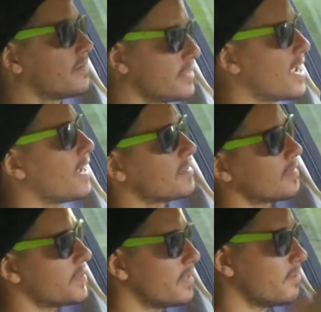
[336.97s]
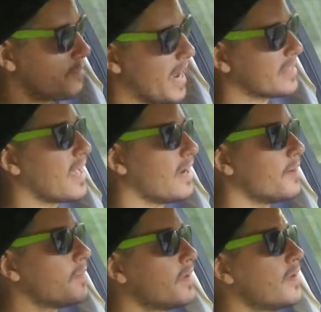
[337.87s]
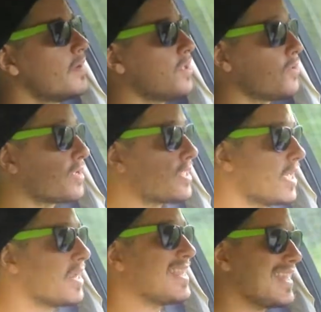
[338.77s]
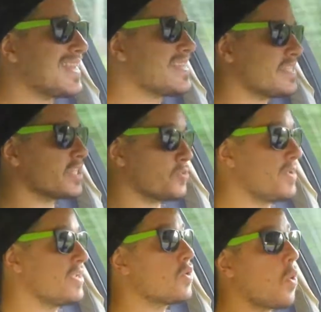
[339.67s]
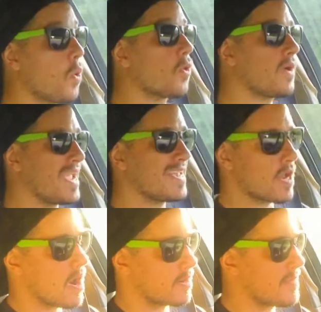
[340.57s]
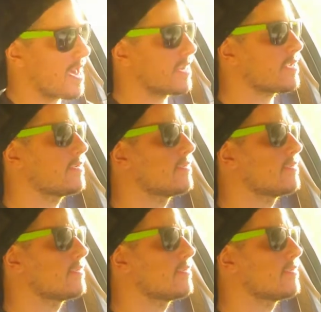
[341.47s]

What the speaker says: yeah, let me back that up. You could get it in a 6-speed or an automatic.